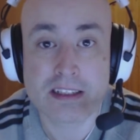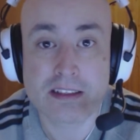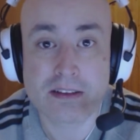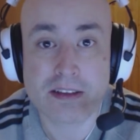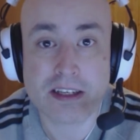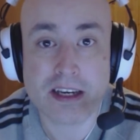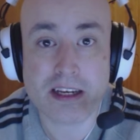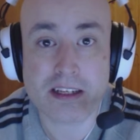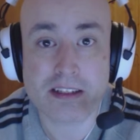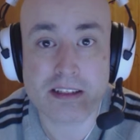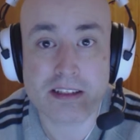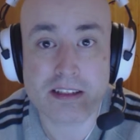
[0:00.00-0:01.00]
it's not the
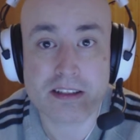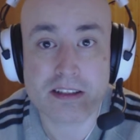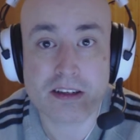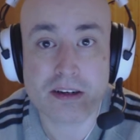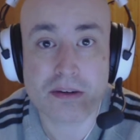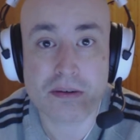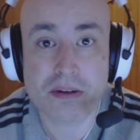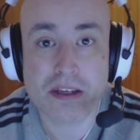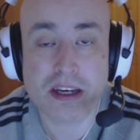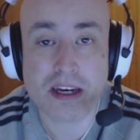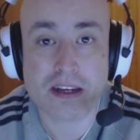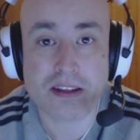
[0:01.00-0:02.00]
case. So
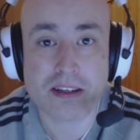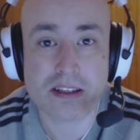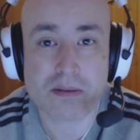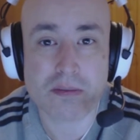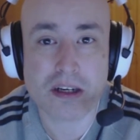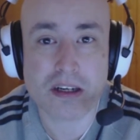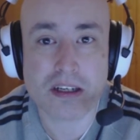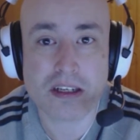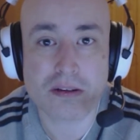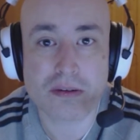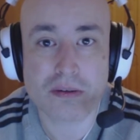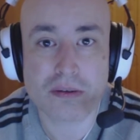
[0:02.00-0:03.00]
yeah, that's my
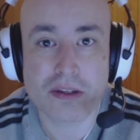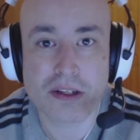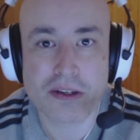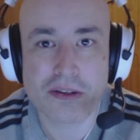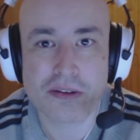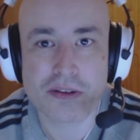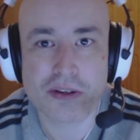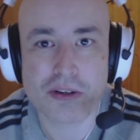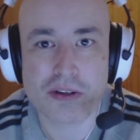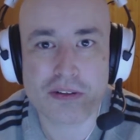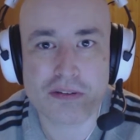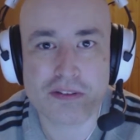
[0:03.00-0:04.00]
little
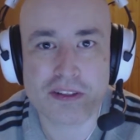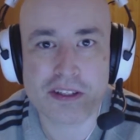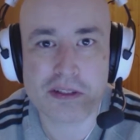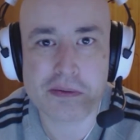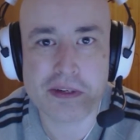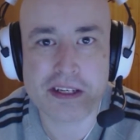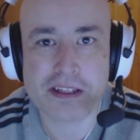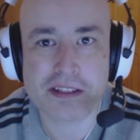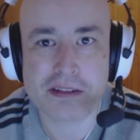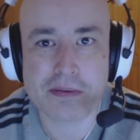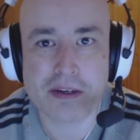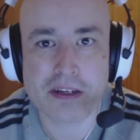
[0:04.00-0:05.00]
thought for this week,
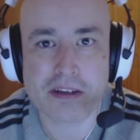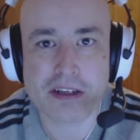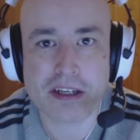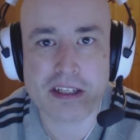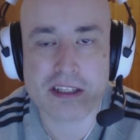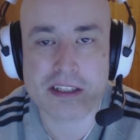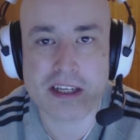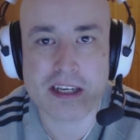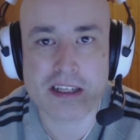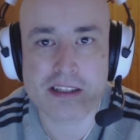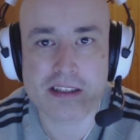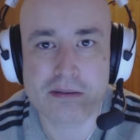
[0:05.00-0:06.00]
as it were. Like I say,
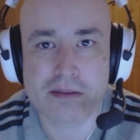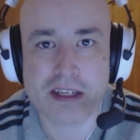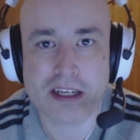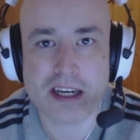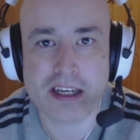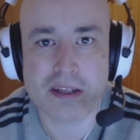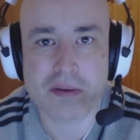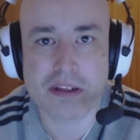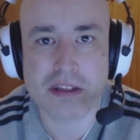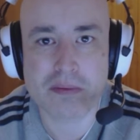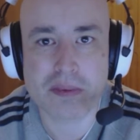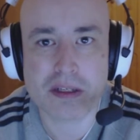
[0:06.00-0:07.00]
no dig at
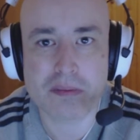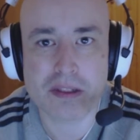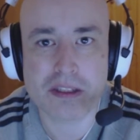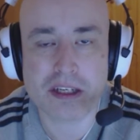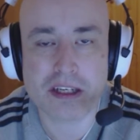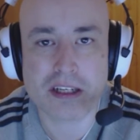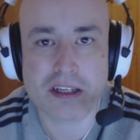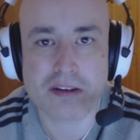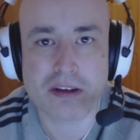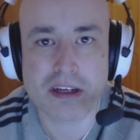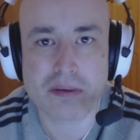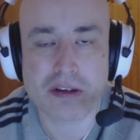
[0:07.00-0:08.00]
anyone in particular
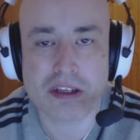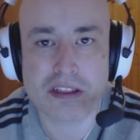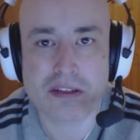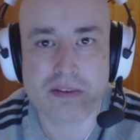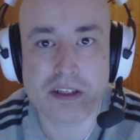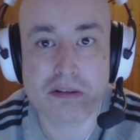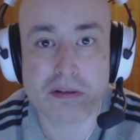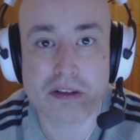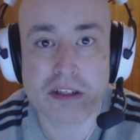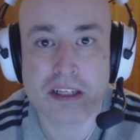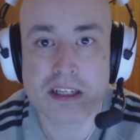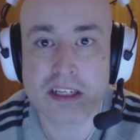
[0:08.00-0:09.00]
or anyone
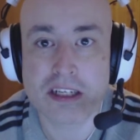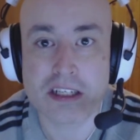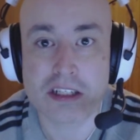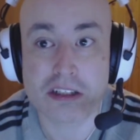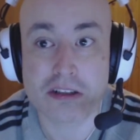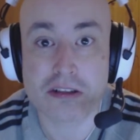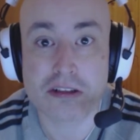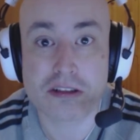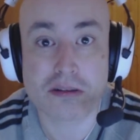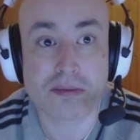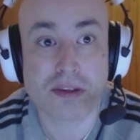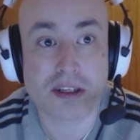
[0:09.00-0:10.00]
individual. It's just
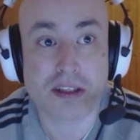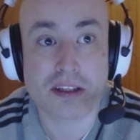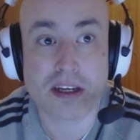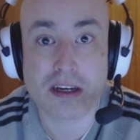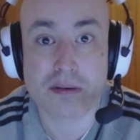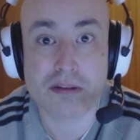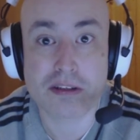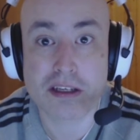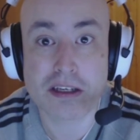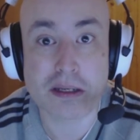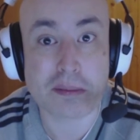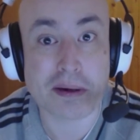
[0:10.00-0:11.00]
something that I was
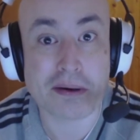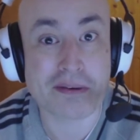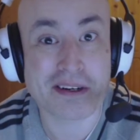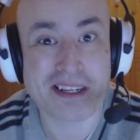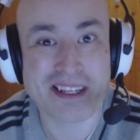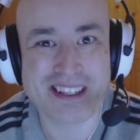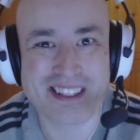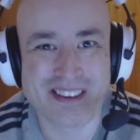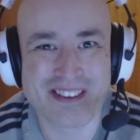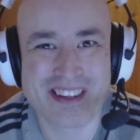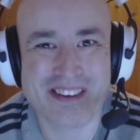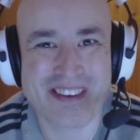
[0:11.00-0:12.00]
thinking about, really.
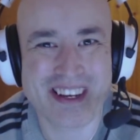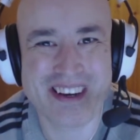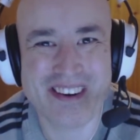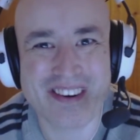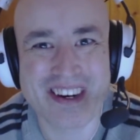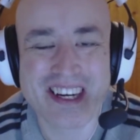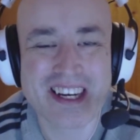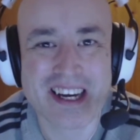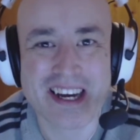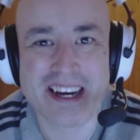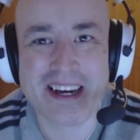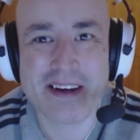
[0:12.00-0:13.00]
So there we go.
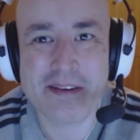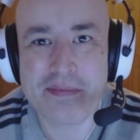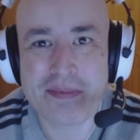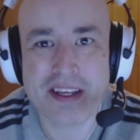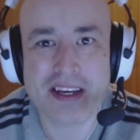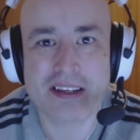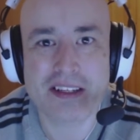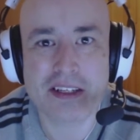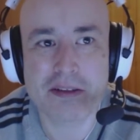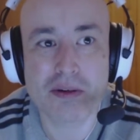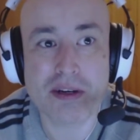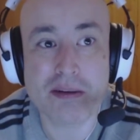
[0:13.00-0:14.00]

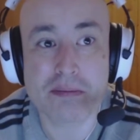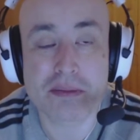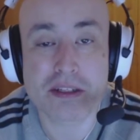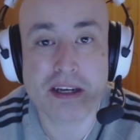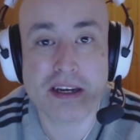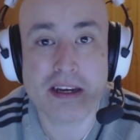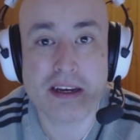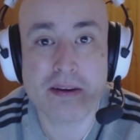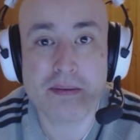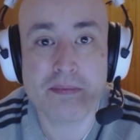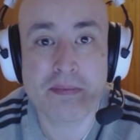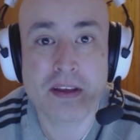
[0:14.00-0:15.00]
Dreams.
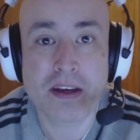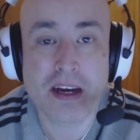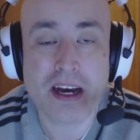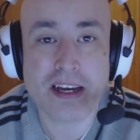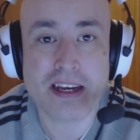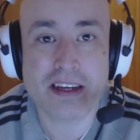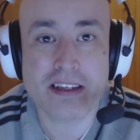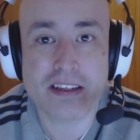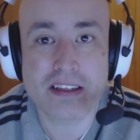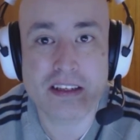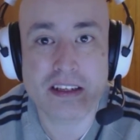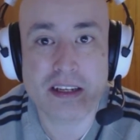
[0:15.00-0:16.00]

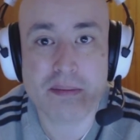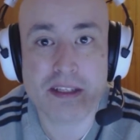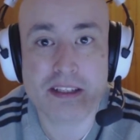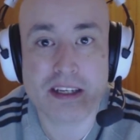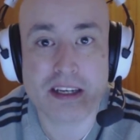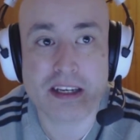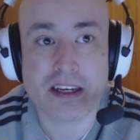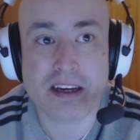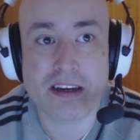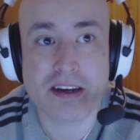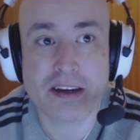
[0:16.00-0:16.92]
Again, let me see.